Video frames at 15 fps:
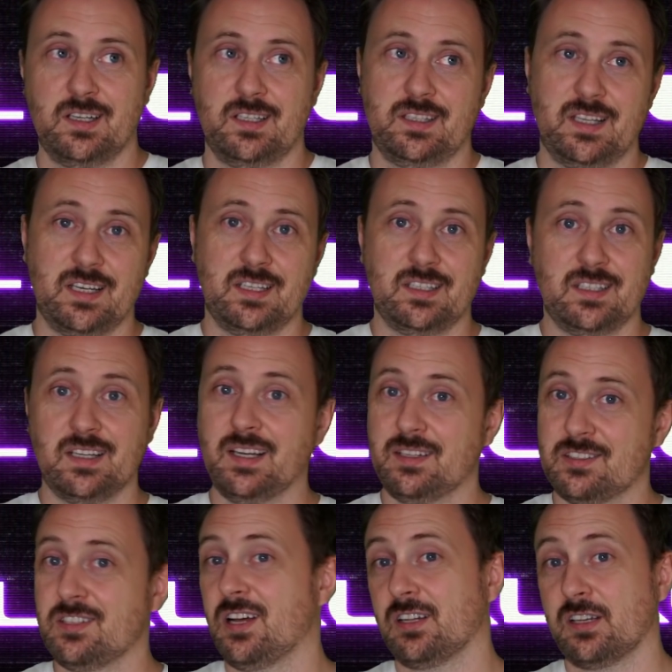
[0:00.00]
then it's
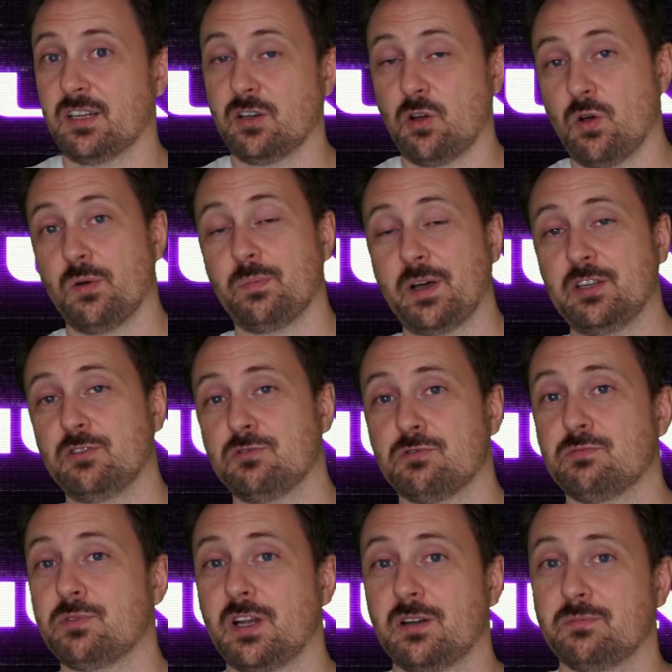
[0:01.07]
not going to go on my YouTube
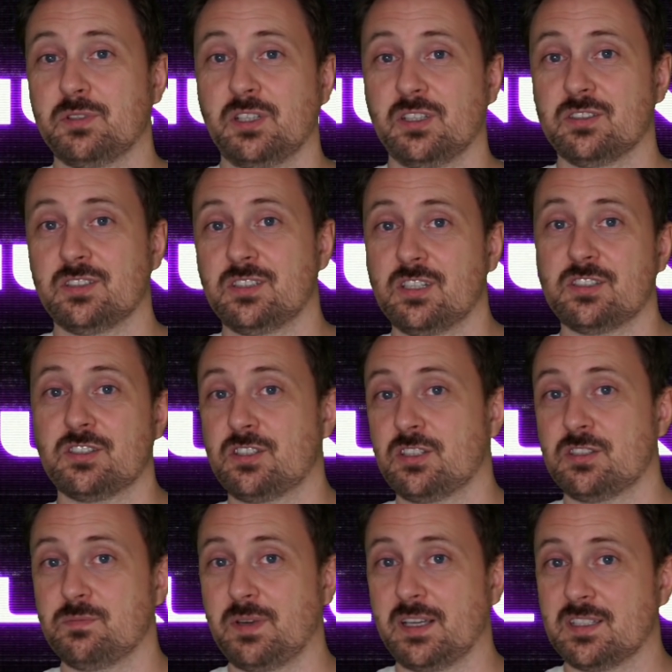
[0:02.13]
channel, because it just
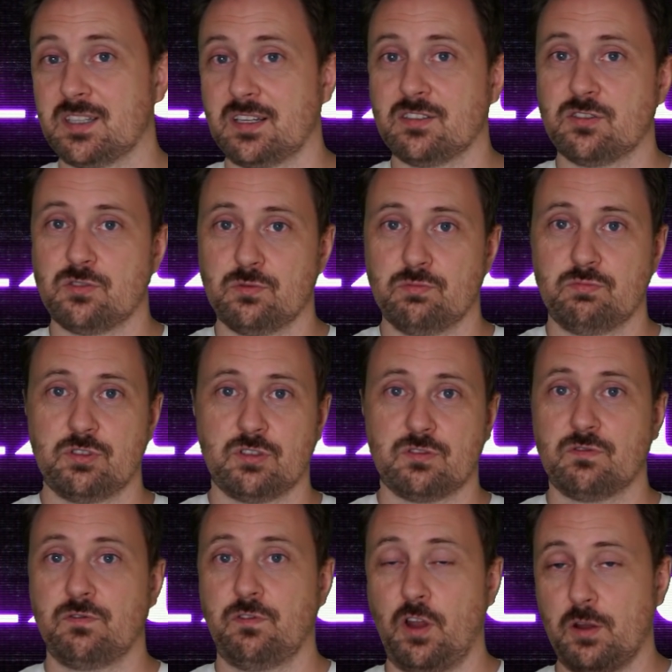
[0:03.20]
doesn't make sense to
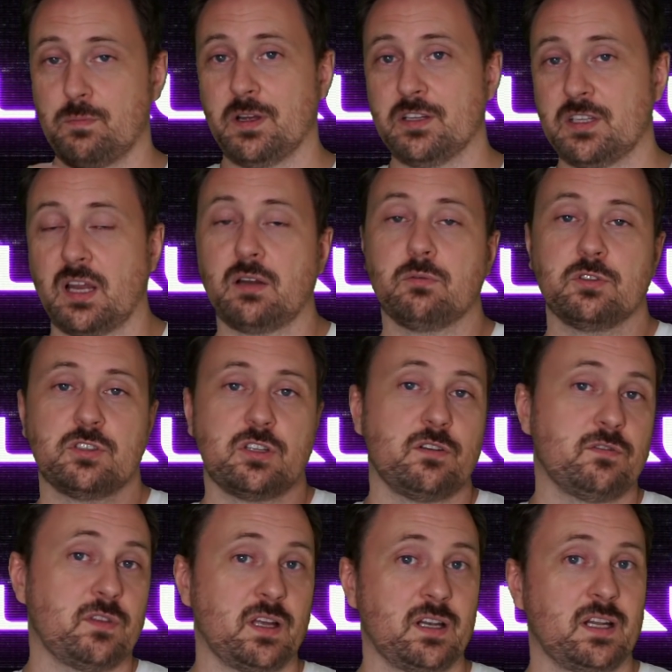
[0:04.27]
just flood my channel with
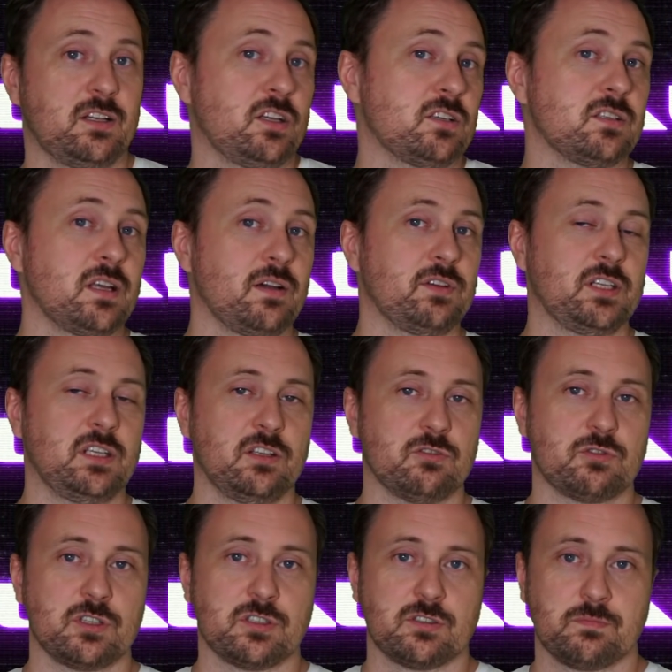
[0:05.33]
stuff that doesn't have any
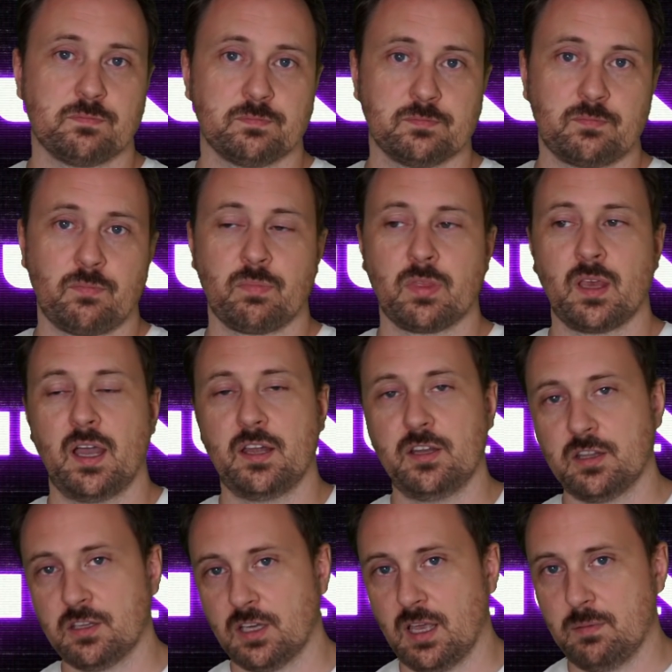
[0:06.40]
interest.
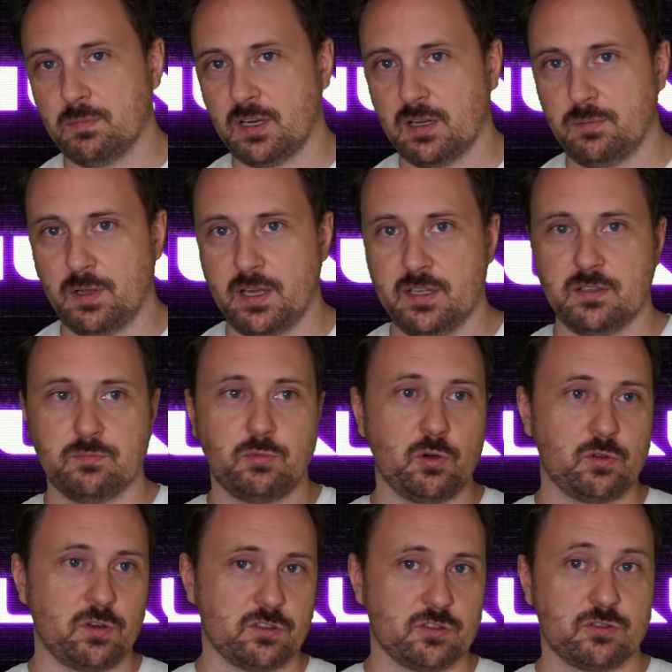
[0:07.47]
Another game that I played
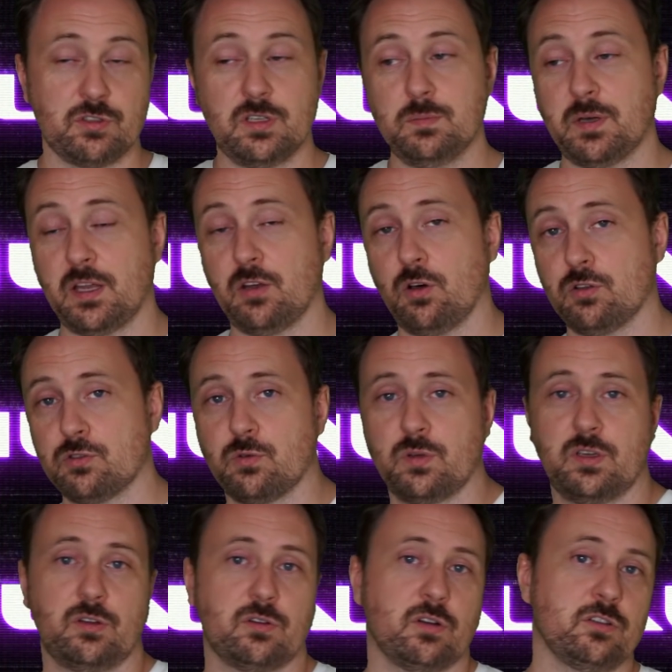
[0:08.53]
both on stream and also
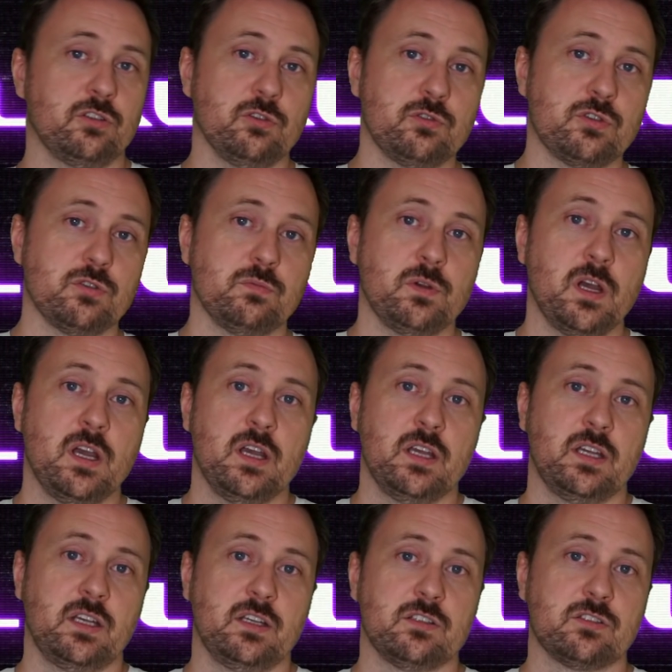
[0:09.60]
here on YouTube
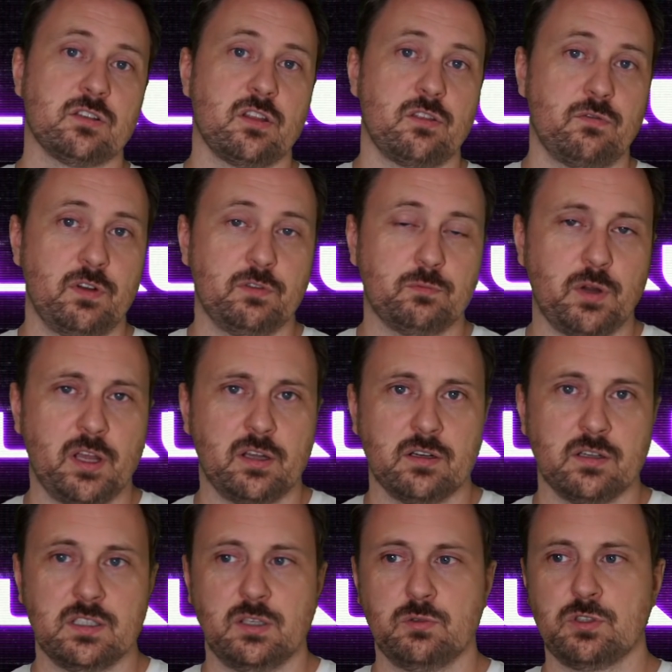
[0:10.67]
is the
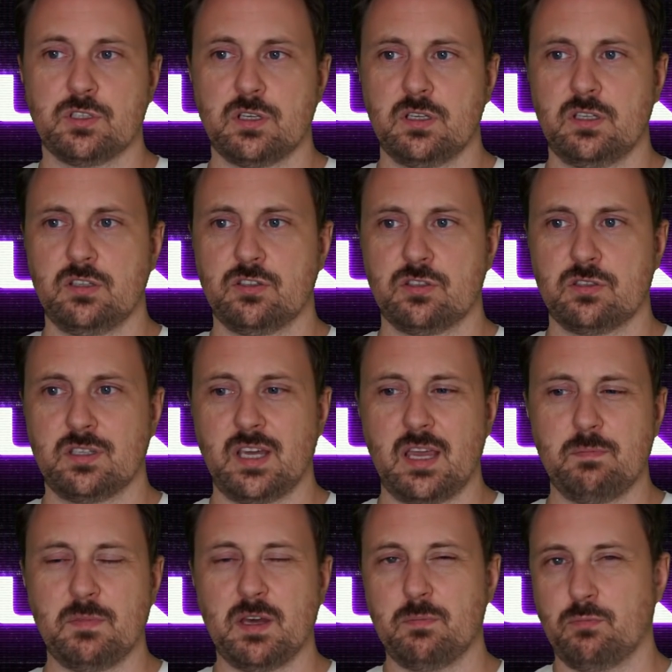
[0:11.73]
Riftbreaker. It was a game
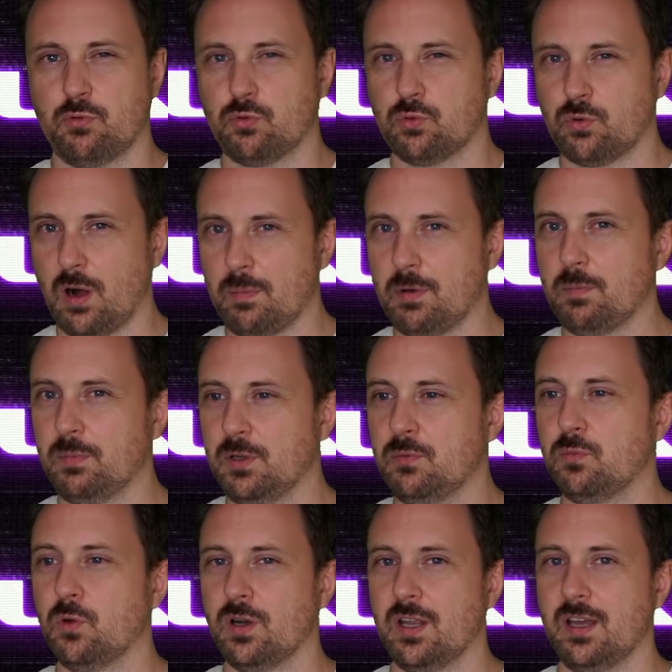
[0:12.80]
that probably
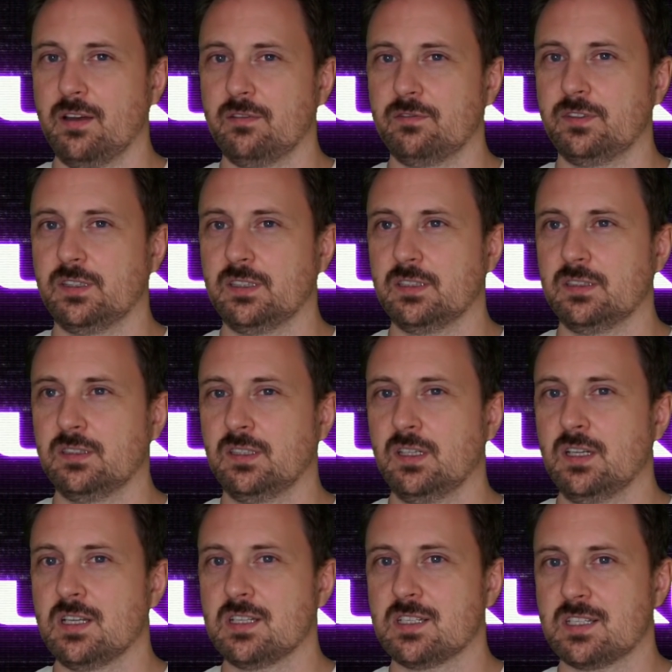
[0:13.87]
would have
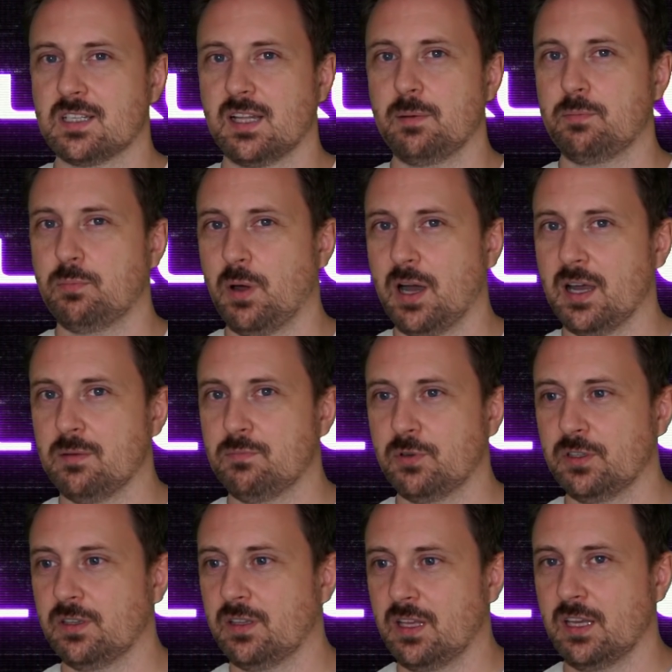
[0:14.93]
slipped by,
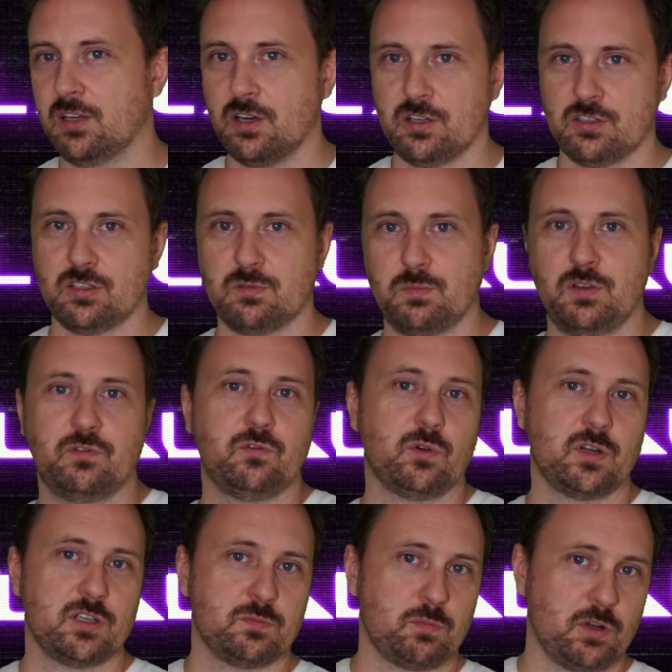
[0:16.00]
but they contacted me for
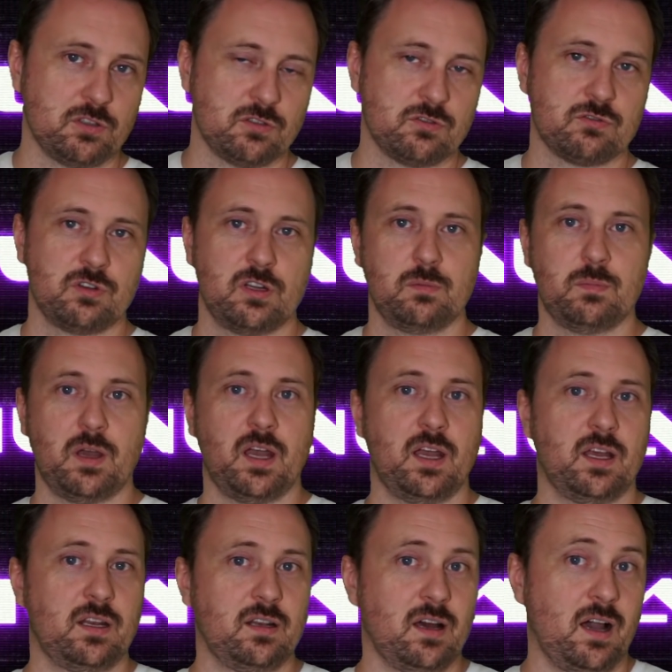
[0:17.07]
a sponsored stream
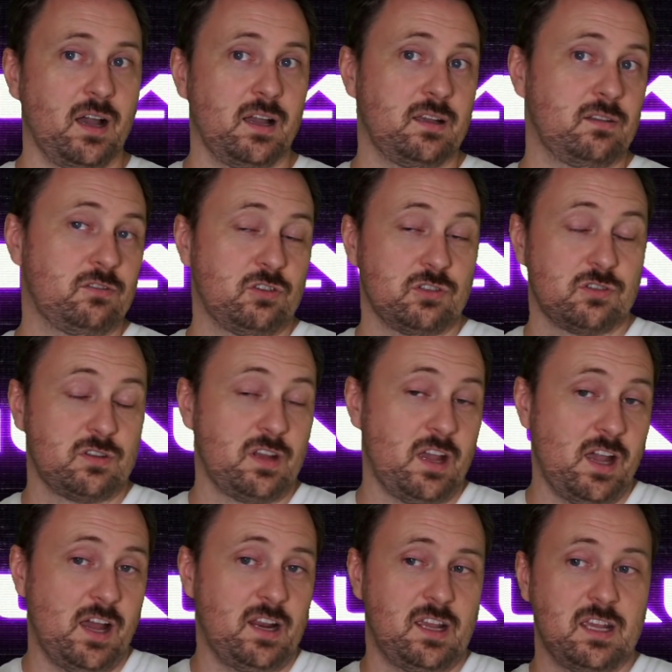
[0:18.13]
and I just
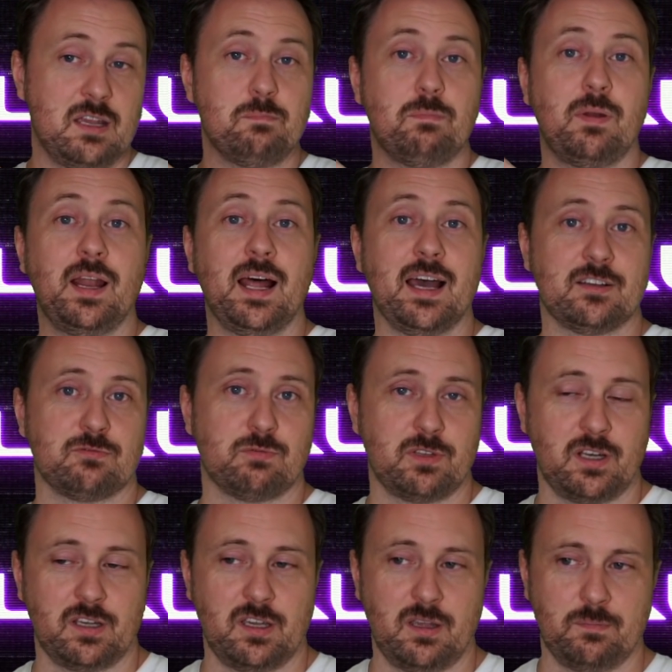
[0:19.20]
had a blast with
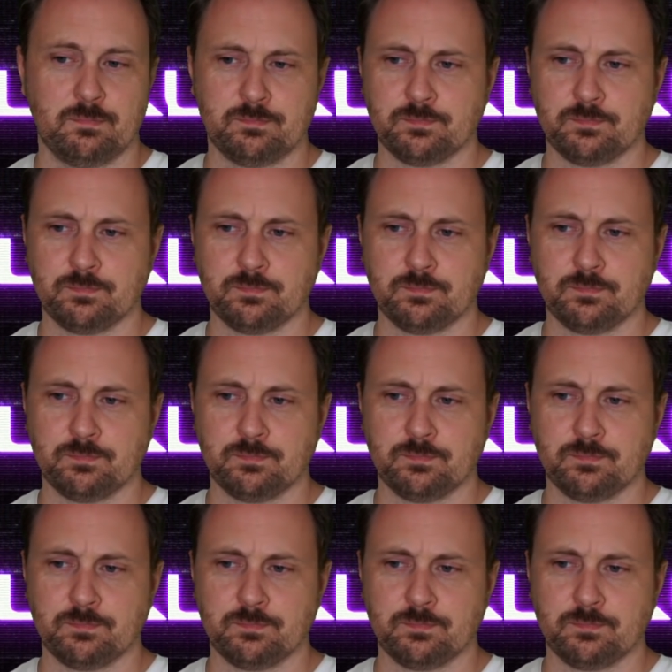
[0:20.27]
that game.